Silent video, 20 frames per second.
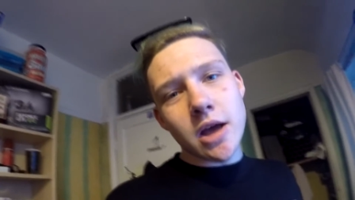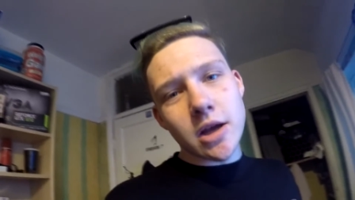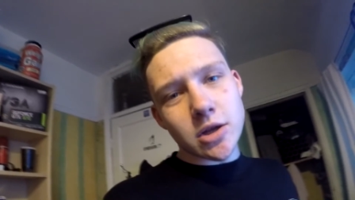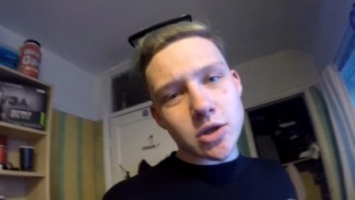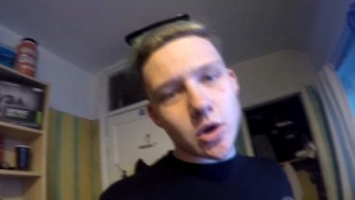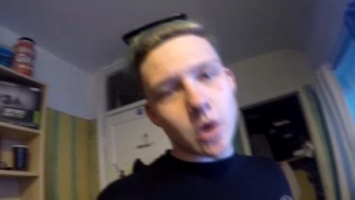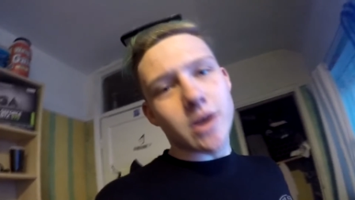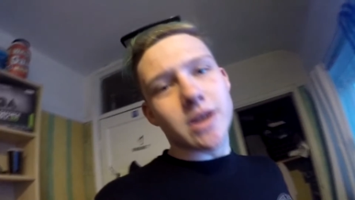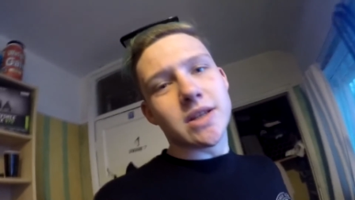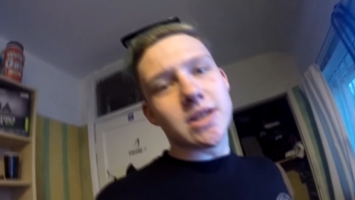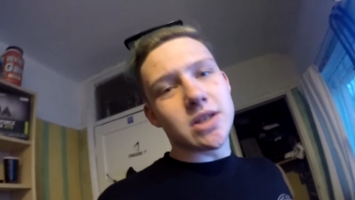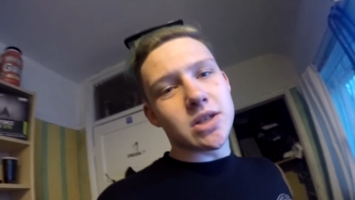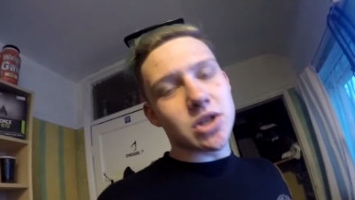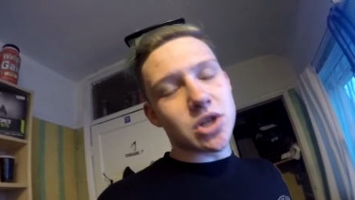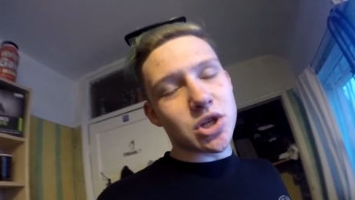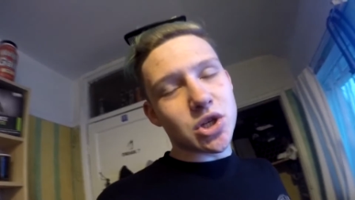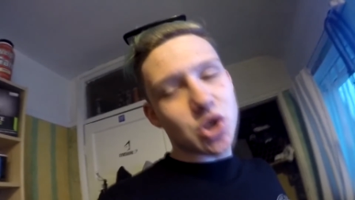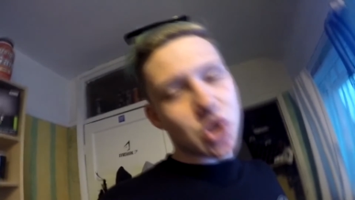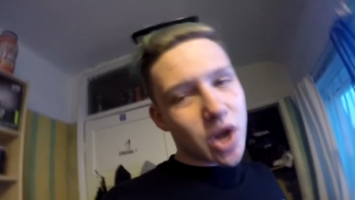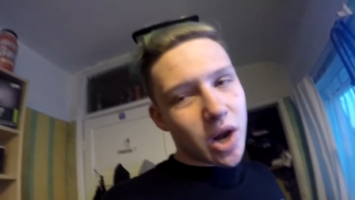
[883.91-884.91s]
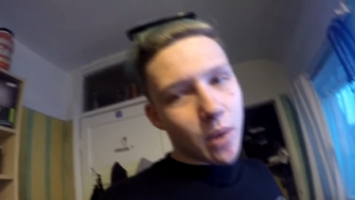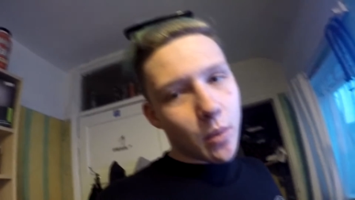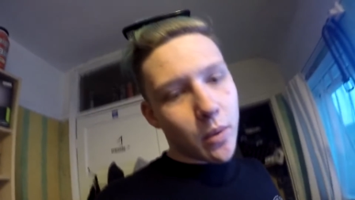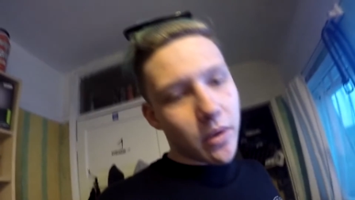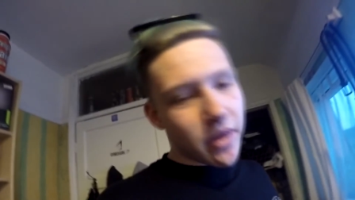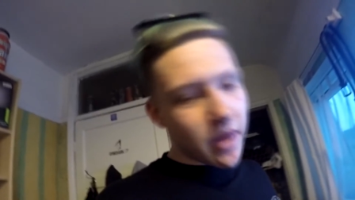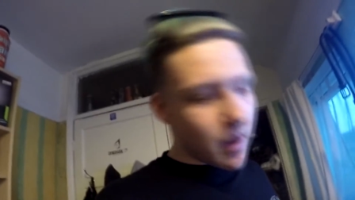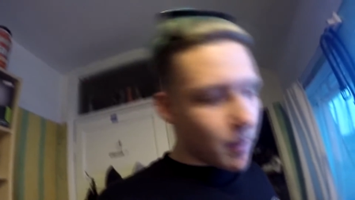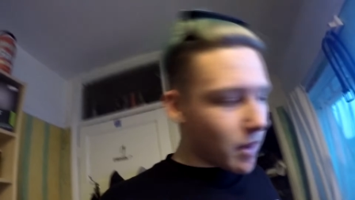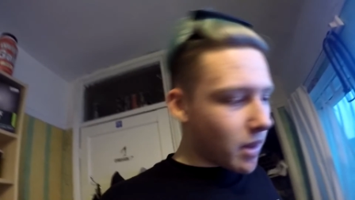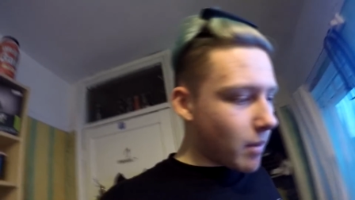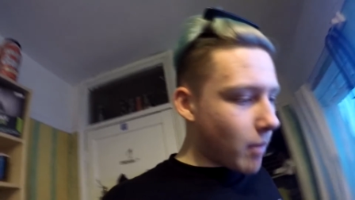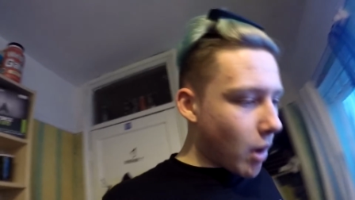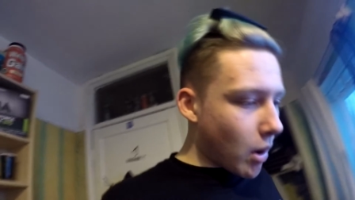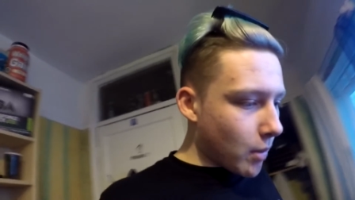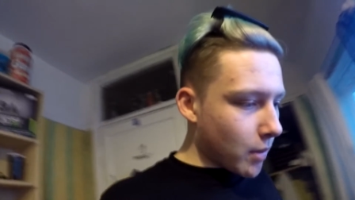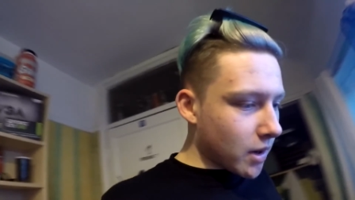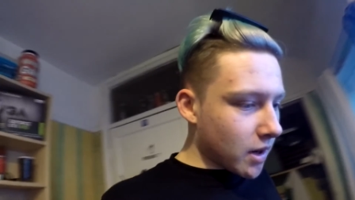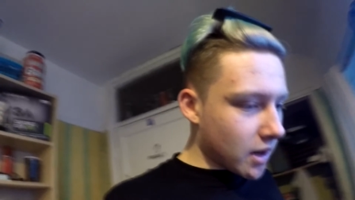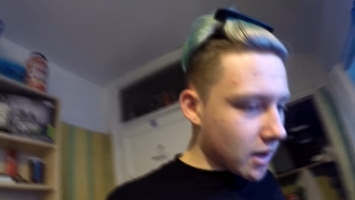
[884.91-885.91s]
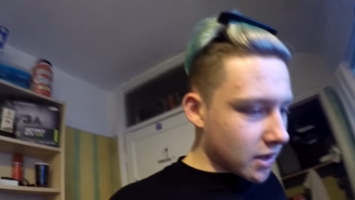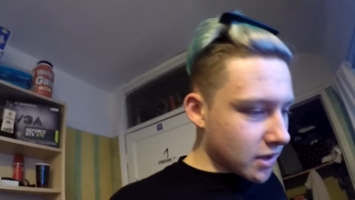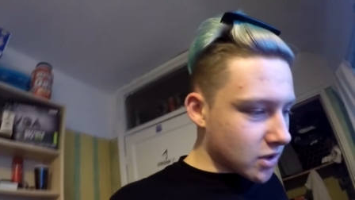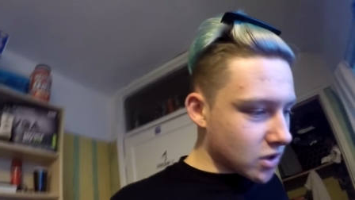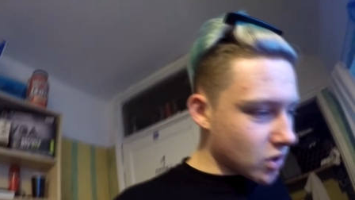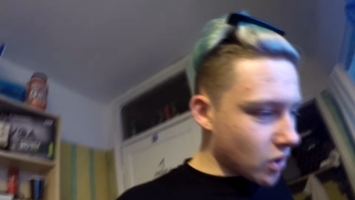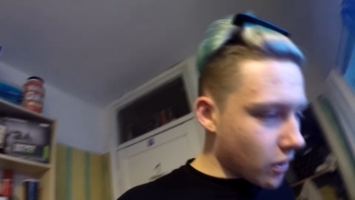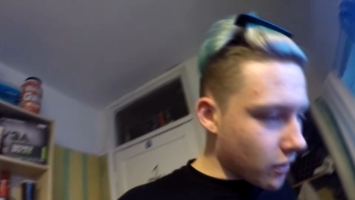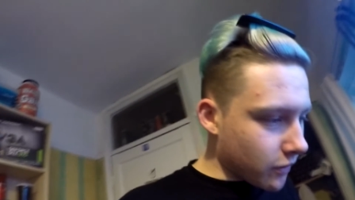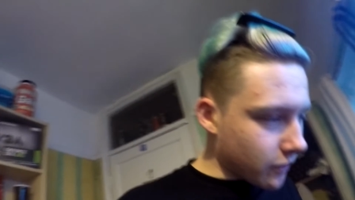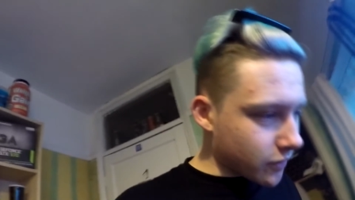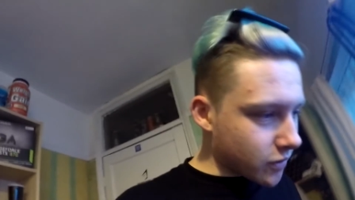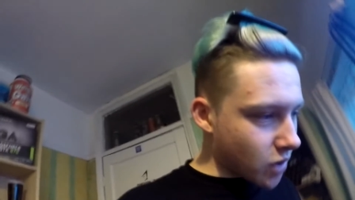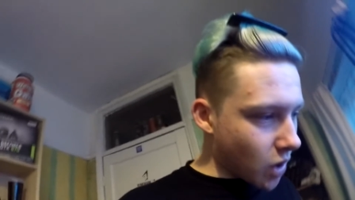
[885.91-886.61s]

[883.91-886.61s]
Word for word: so he's she's chilling with him at the moment and stuff.